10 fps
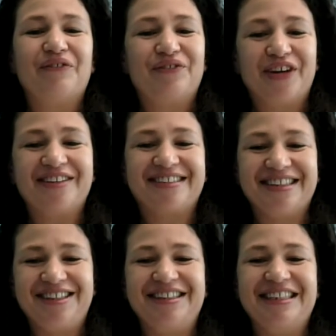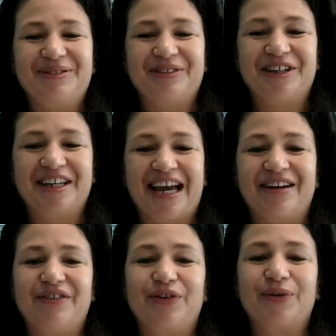Firstly, you need to work
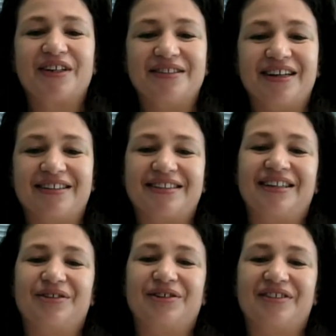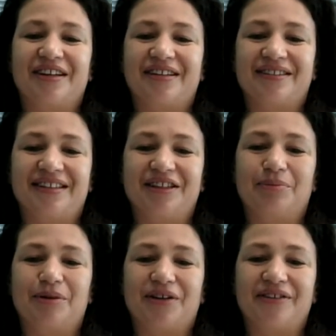out if you're conducting a crystalline silica
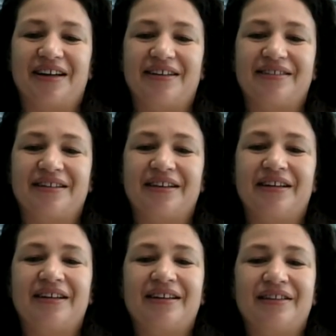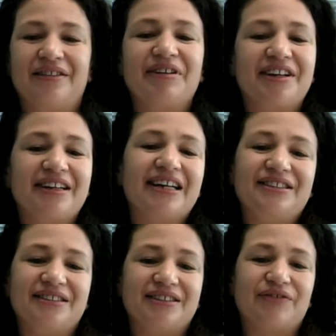process. The
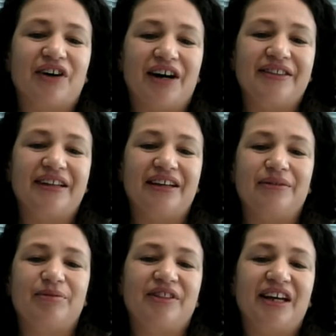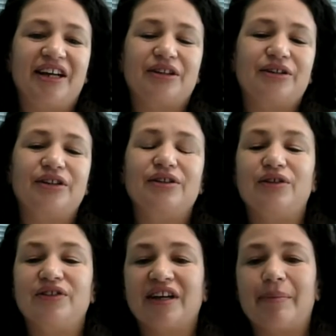regulations define these, but they include
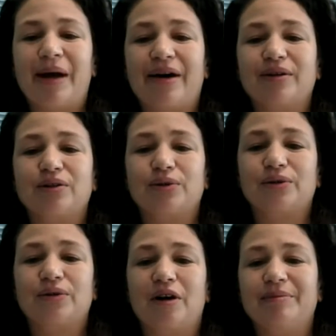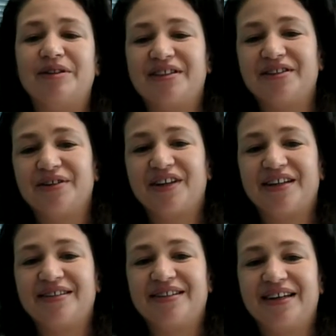using a power tool, a material that
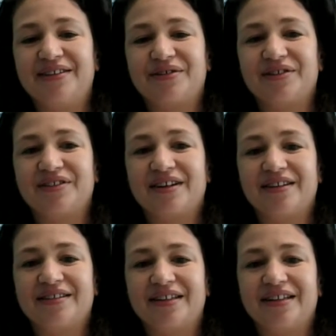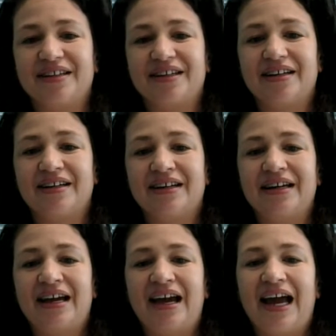contains crystalline silica,
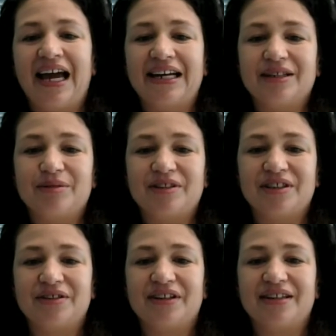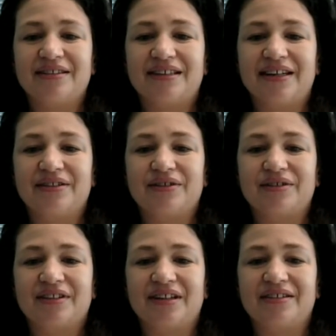handling material that contains
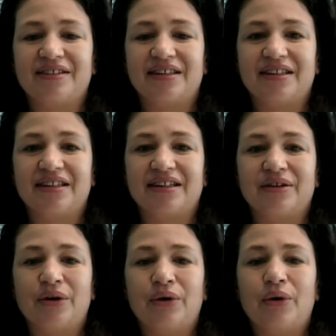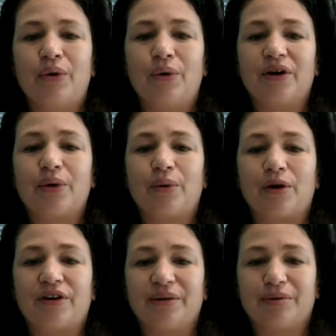crystalline silica, or a
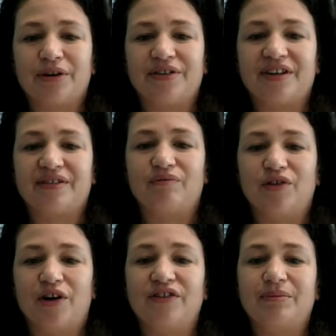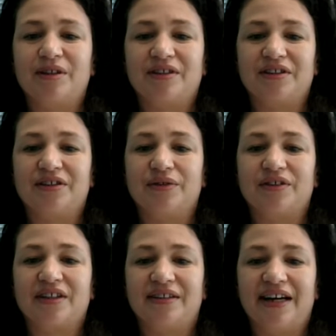quarrying process involving materials
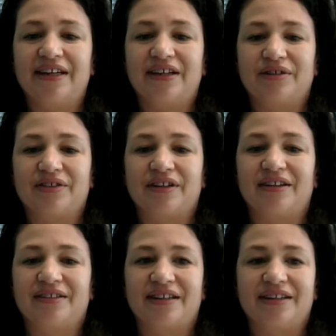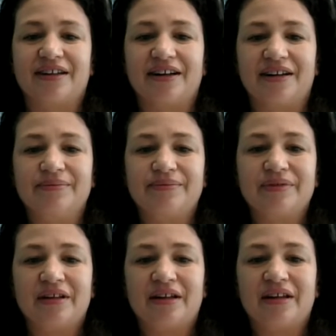containing crystalline silica.
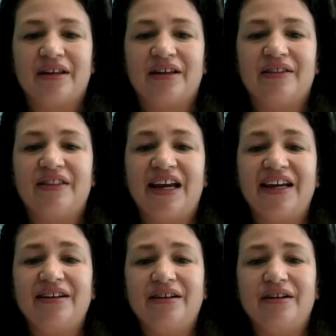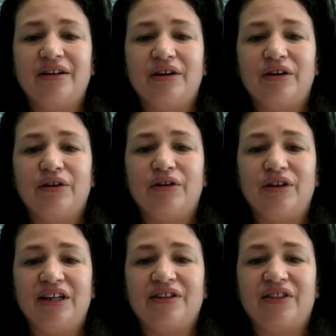Then you
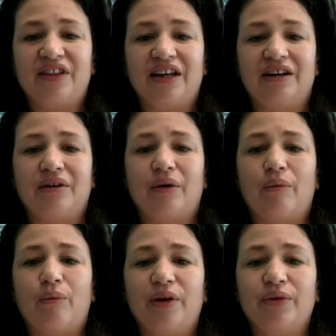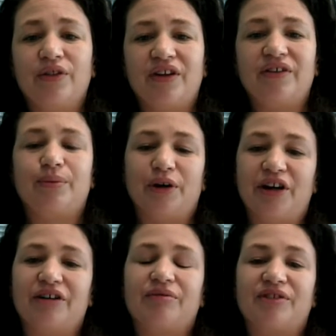need to think, will this
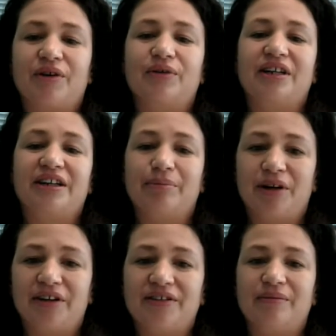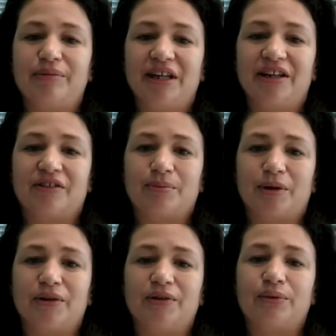work result in a person being
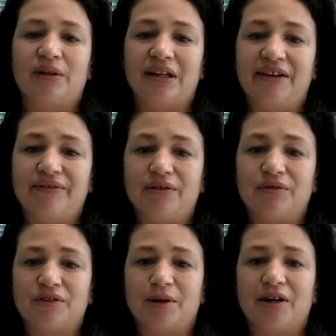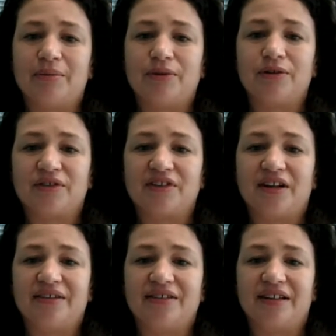exposed to a level of respirable
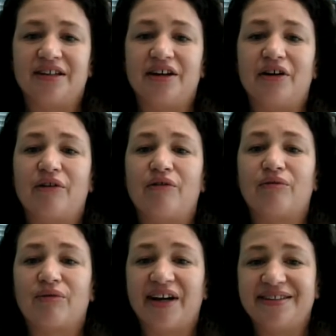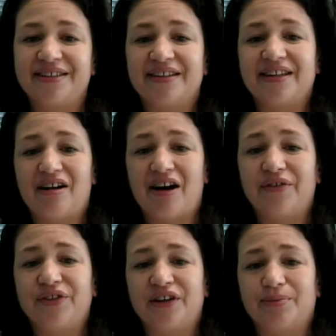crystalline silica greater than
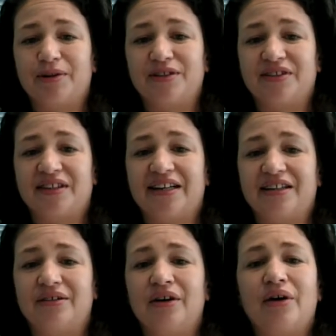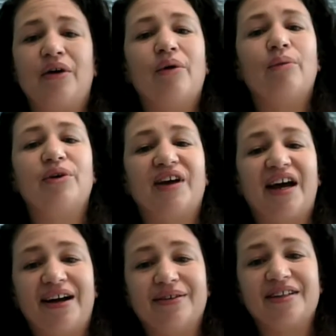half the exposure standard,
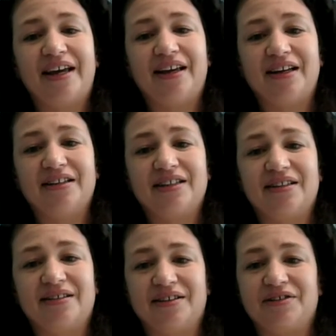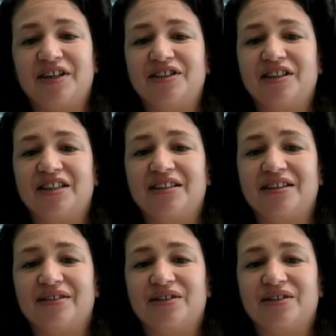without taking into consideration any dust